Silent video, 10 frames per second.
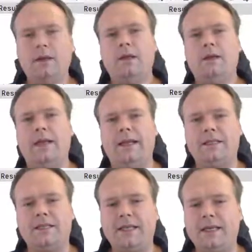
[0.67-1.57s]

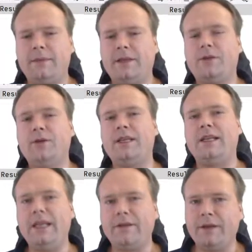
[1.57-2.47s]
Ladies and gentlemen, good
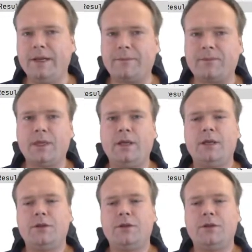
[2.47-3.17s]
evening.